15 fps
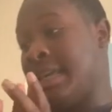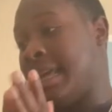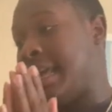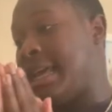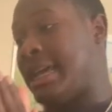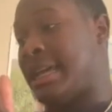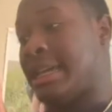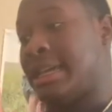
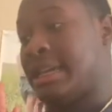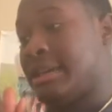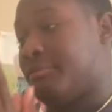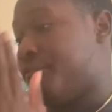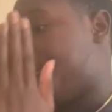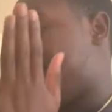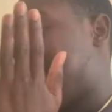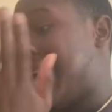And
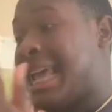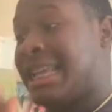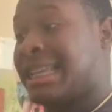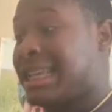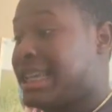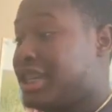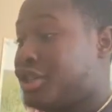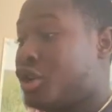that
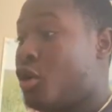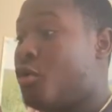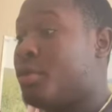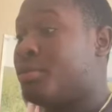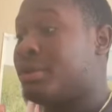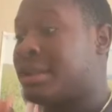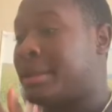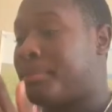is
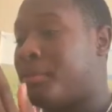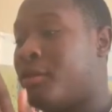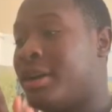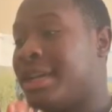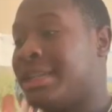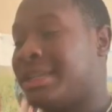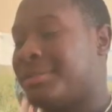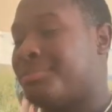showing with the
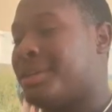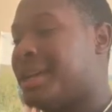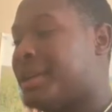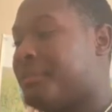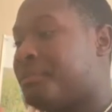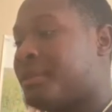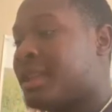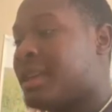points,
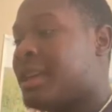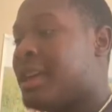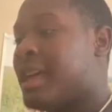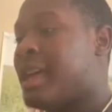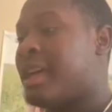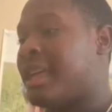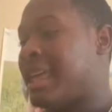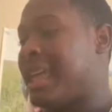
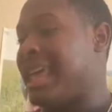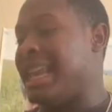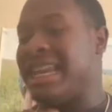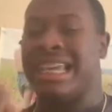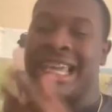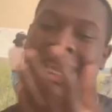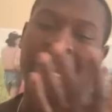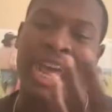
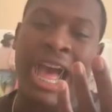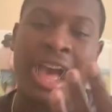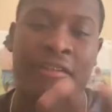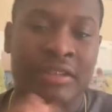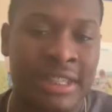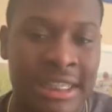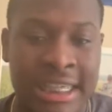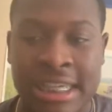and
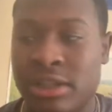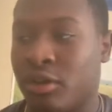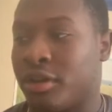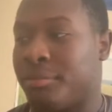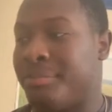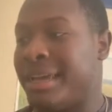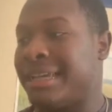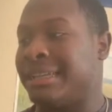obviously he's on
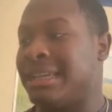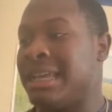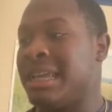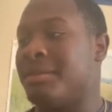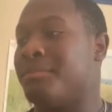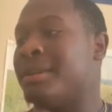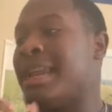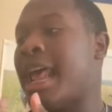the best
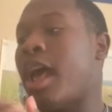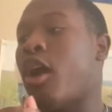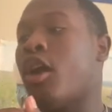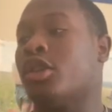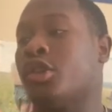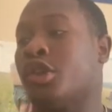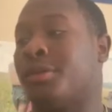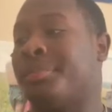team, but that
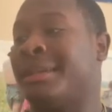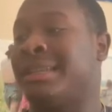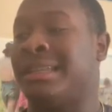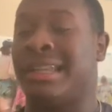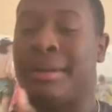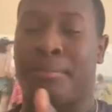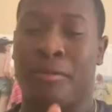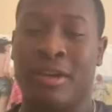also speaks
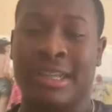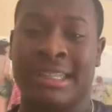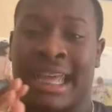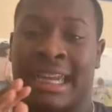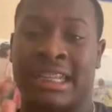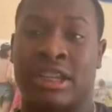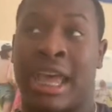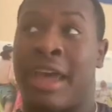to the points
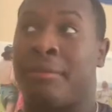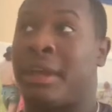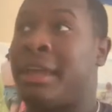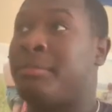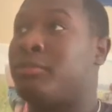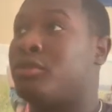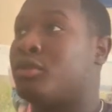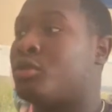that he's
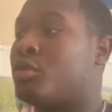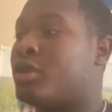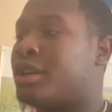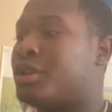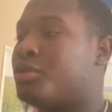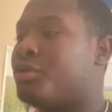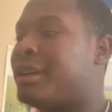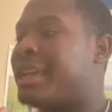able to score
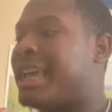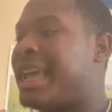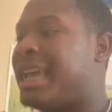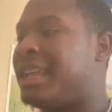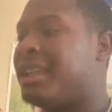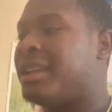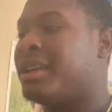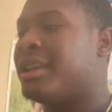to
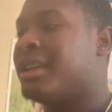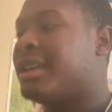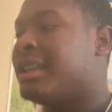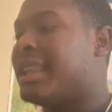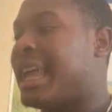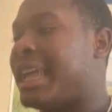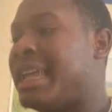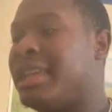28.
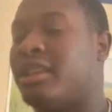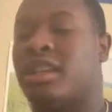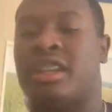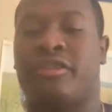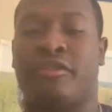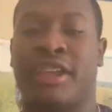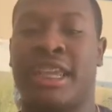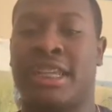Like,
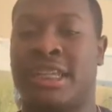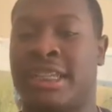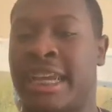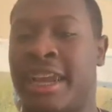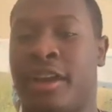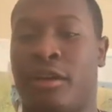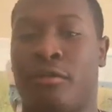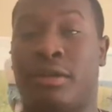he's
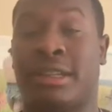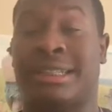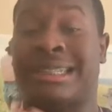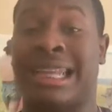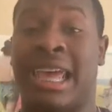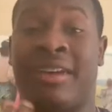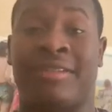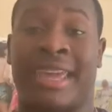sharing with
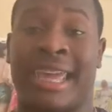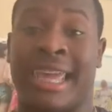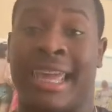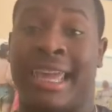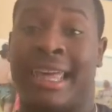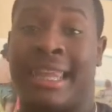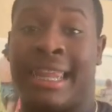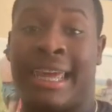Steph
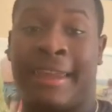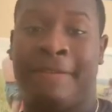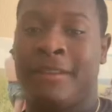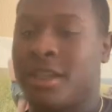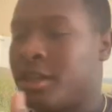and Clay,